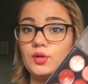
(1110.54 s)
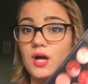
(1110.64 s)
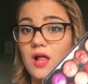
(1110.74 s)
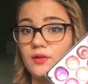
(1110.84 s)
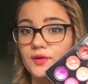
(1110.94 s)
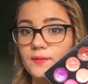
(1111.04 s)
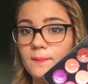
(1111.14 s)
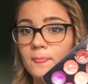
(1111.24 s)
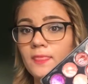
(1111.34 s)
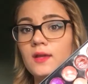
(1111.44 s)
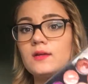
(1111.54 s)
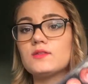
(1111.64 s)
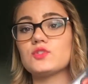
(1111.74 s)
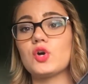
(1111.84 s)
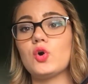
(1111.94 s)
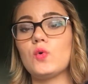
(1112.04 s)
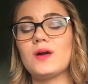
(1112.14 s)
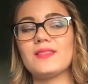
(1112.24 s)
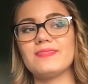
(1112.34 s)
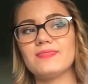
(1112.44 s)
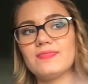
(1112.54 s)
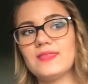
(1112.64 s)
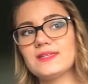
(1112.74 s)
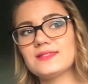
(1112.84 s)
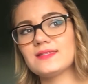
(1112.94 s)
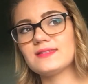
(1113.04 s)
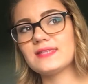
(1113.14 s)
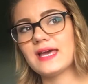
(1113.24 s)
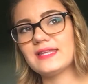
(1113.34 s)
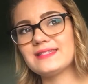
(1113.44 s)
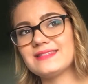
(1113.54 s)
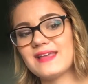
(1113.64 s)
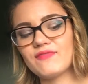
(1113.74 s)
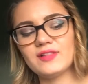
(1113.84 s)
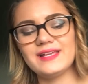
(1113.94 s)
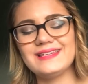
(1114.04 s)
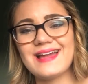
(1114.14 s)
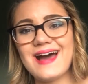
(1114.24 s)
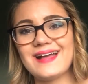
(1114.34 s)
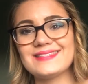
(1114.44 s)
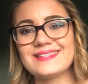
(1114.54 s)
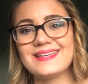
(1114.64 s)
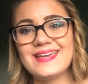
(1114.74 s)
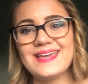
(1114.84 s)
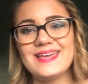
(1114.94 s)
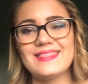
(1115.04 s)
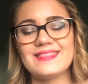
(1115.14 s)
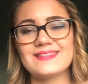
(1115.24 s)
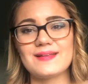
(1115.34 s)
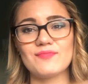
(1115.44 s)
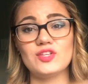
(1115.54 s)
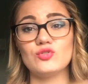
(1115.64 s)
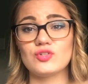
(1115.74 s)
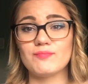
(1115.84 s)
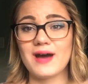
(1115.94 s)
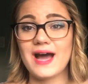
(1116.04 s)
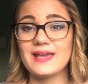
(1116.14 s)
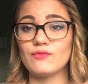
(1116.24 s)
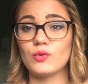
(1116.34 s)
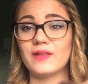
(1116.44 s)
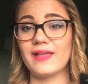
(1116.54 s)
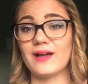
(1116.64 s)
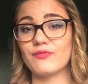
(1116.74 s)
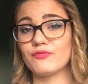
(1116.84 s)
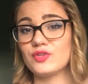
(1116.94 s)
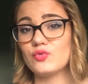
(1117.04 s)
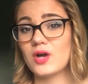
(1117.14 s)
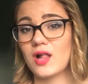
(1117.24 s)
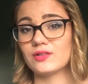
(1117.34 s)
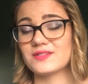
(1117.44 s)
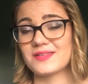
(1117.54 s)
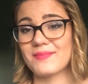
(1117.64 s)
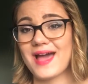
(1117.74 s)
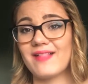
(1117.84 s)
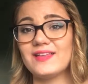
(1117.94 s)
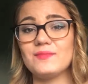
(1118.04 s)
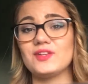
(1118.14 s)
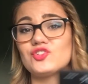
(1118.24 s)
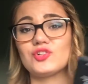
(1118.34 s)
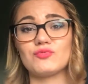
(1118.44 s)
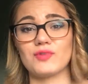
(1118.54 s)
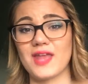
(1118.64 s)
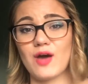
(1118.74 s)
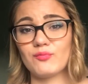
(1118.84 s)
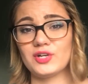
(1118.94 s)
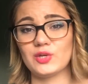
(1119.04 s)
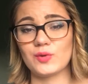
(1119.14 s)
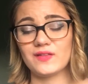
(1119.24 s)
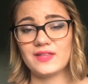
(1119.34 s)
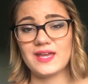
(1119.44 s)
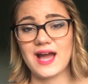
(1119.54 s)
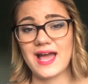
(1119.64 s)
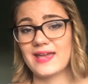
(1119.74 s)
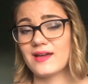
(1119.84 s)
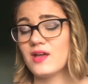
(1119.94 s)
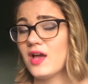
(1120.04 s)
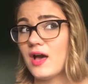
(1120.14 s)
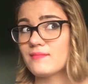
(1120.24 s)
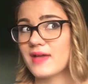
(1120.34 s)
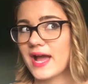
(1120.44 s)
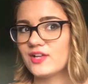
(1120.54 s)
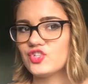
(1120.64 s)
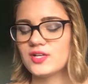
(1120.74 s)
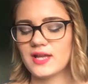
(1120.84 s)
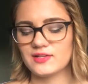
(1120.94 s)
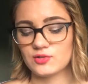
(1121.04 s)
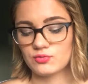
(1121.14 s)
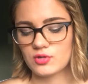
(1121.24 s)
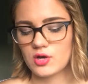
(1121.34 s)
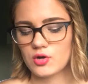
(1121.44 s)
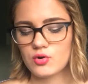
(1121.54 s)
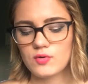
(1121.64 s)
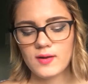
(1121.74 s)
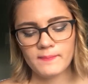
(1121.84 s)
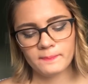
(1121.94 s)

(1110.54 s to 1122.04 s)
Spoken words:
per color. So this set is definitely not something you should buy if you only like a few colors in the palette, because you're gonna run out pretty quickly, I imagine. I don't know.